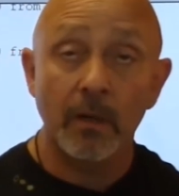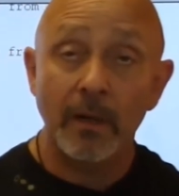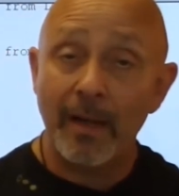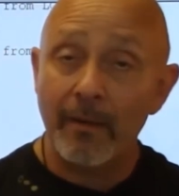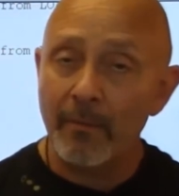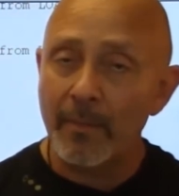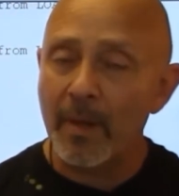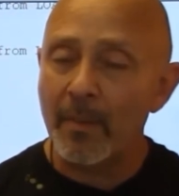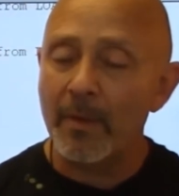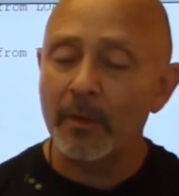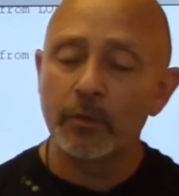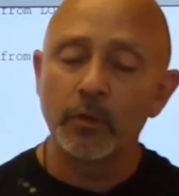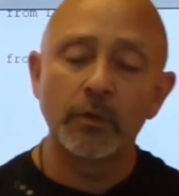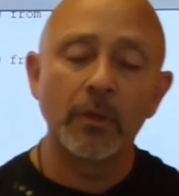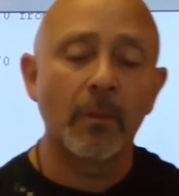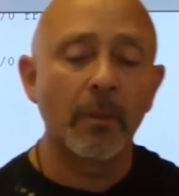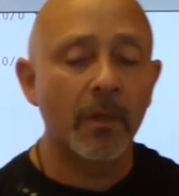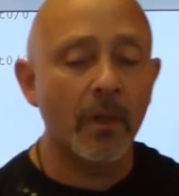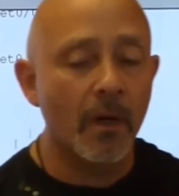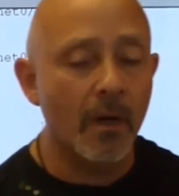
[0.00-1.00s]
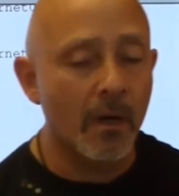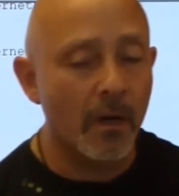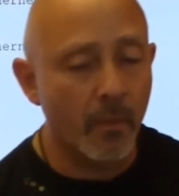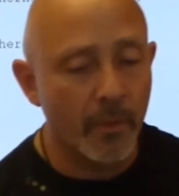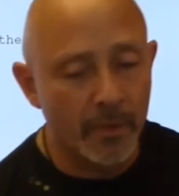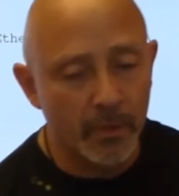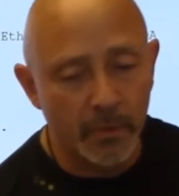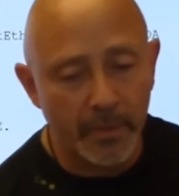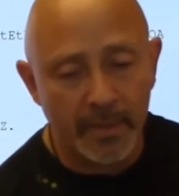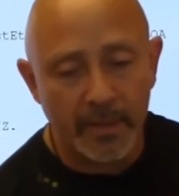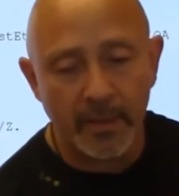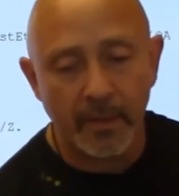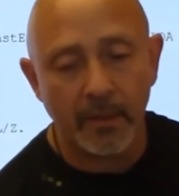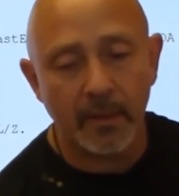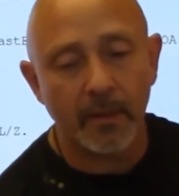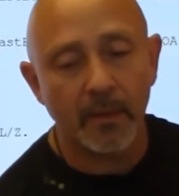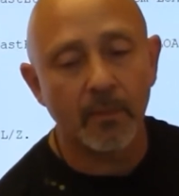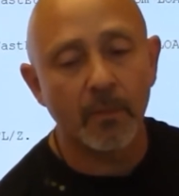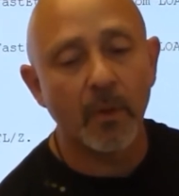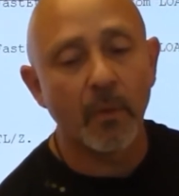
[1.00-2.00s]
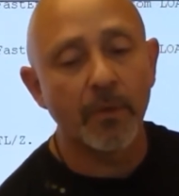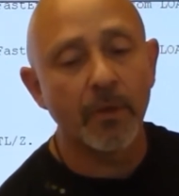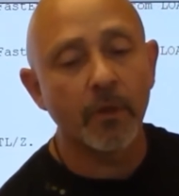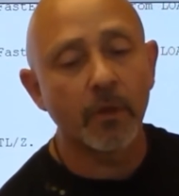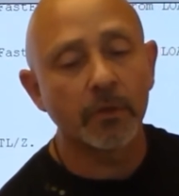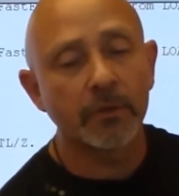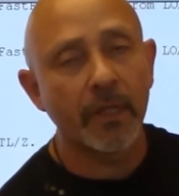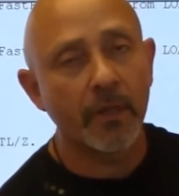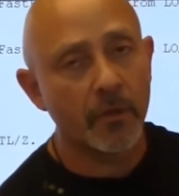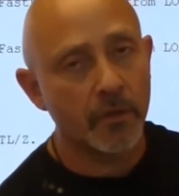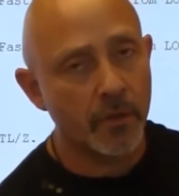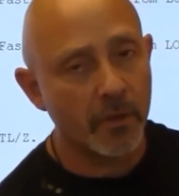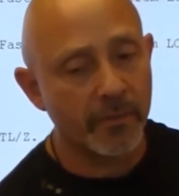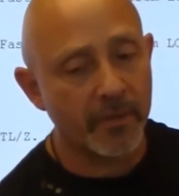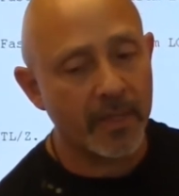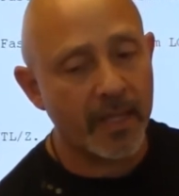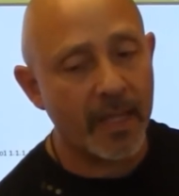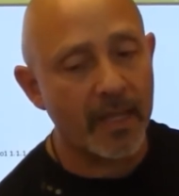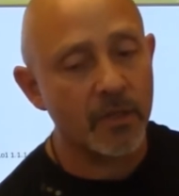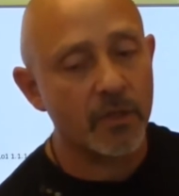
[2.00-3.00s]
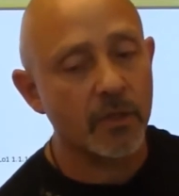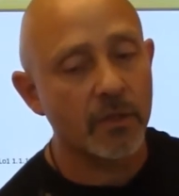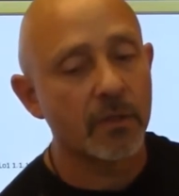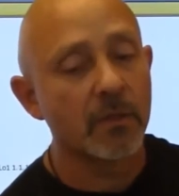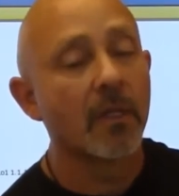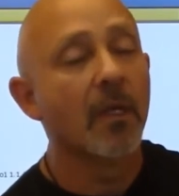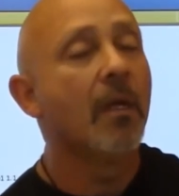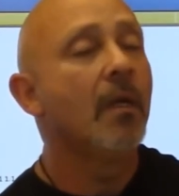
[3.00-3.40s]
And remember, do WR, we do it here, but when you go take your short vacation,